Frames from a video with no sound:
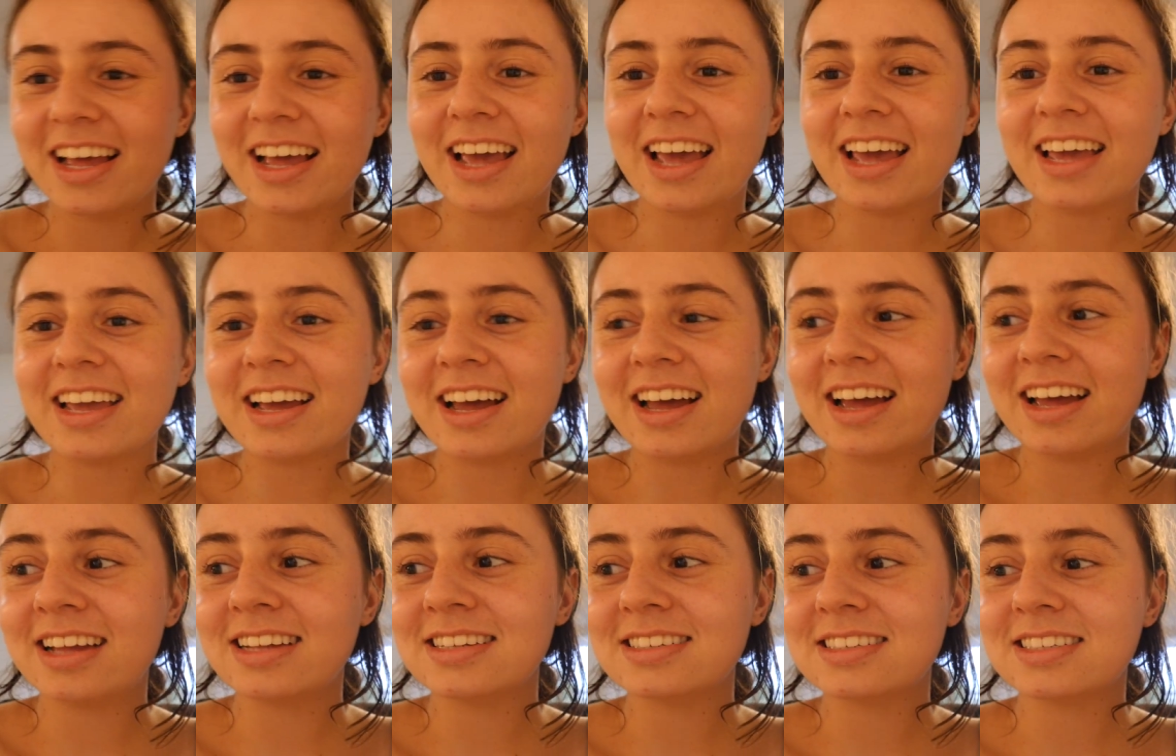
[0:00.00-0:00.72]
Hey
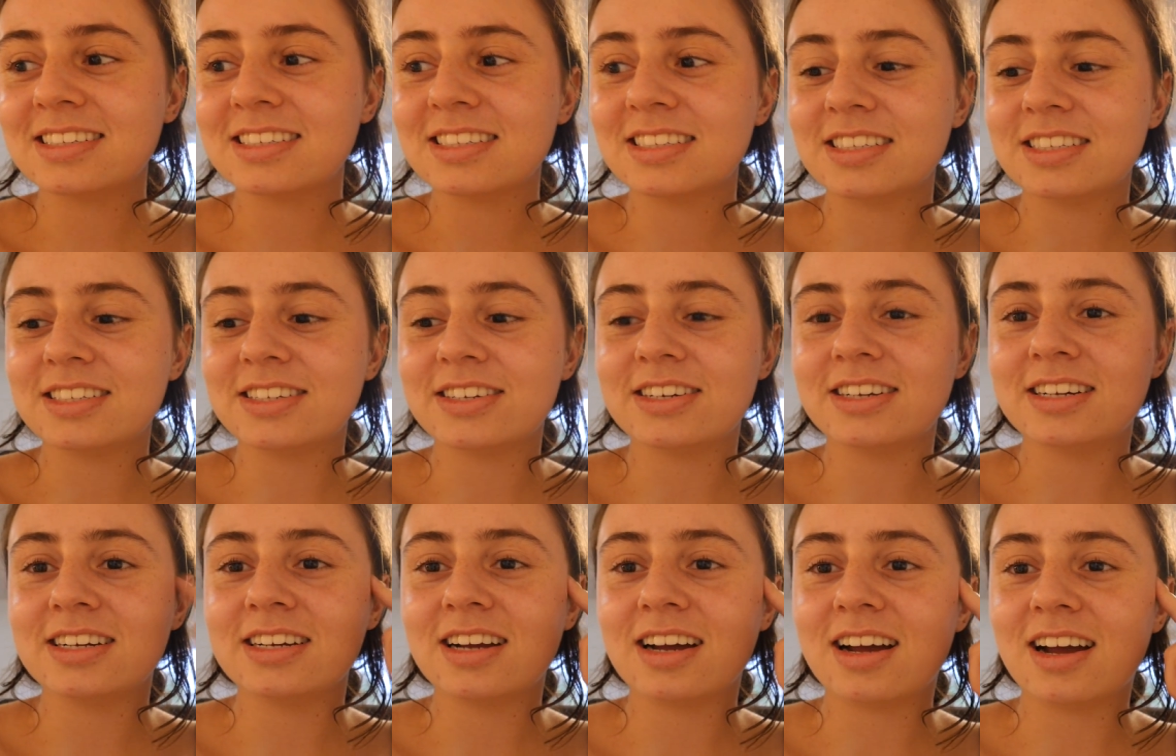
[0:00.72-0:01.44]
guys, so
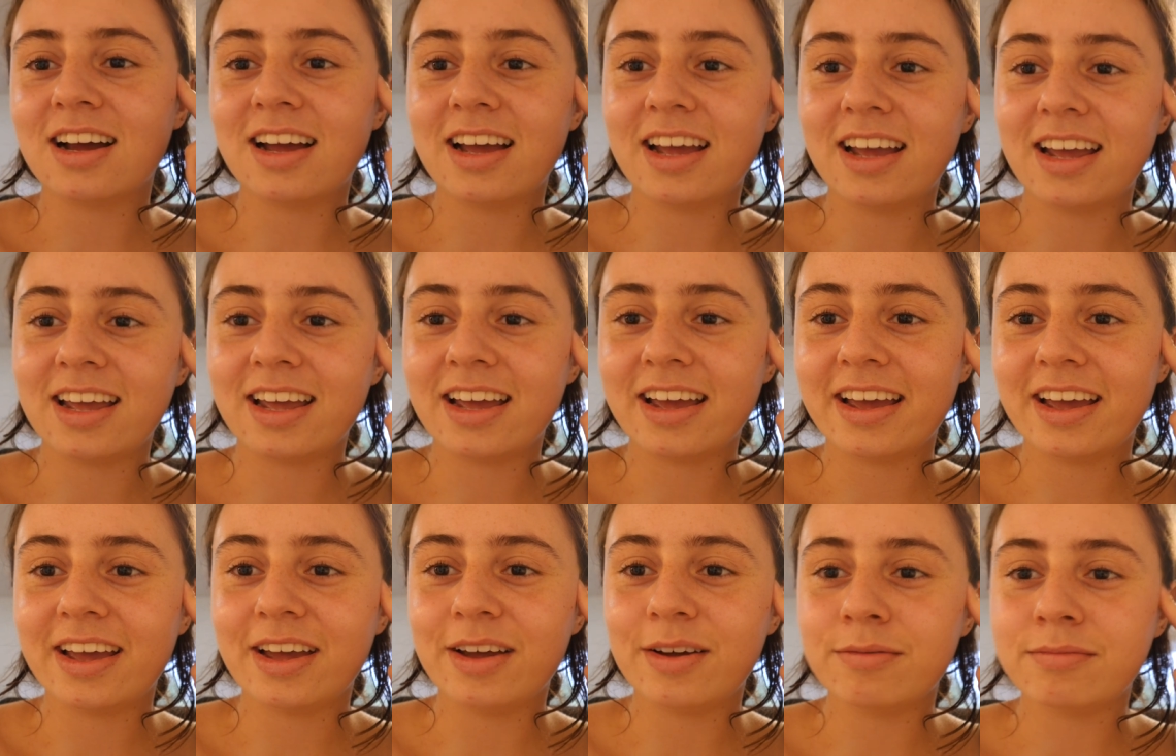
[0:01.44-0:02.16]
I
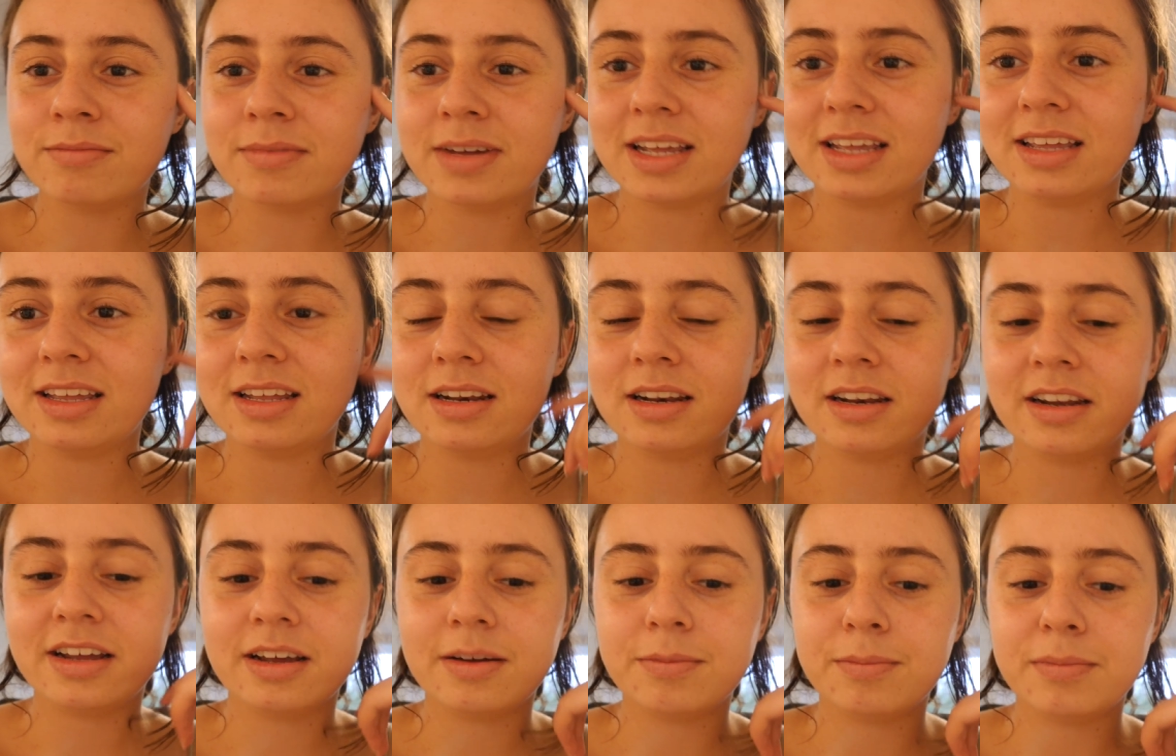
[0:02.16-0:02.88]
am
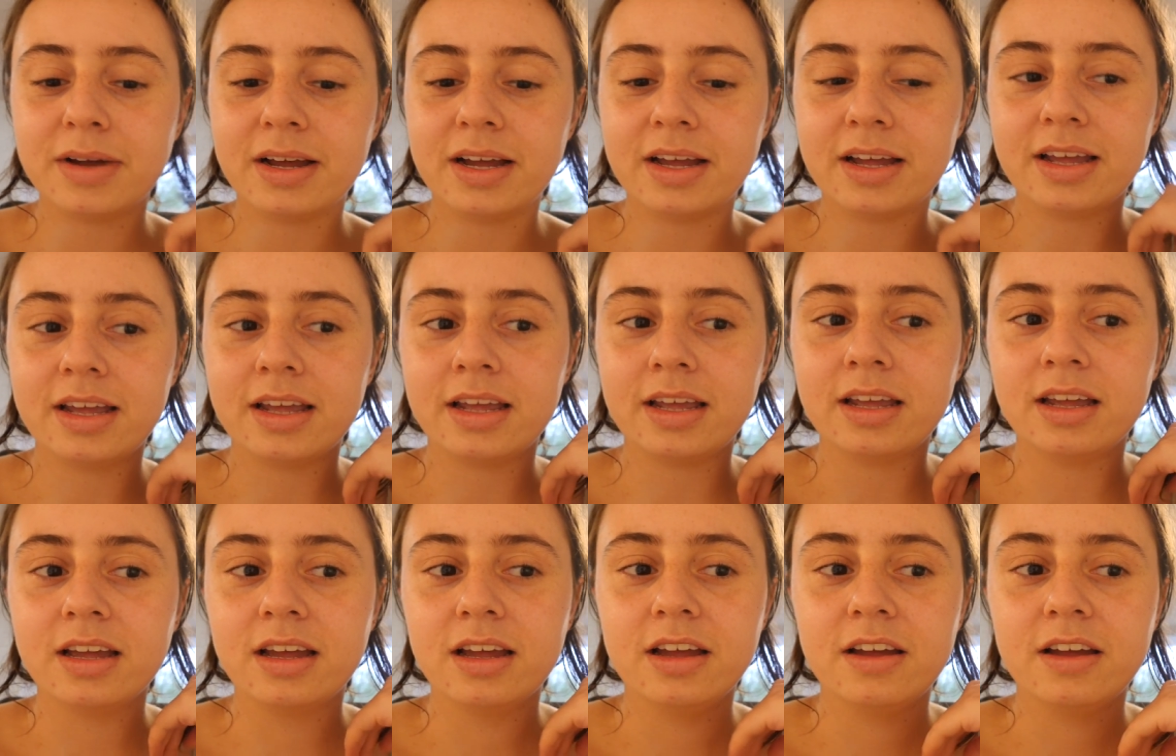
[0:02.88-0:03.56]
in my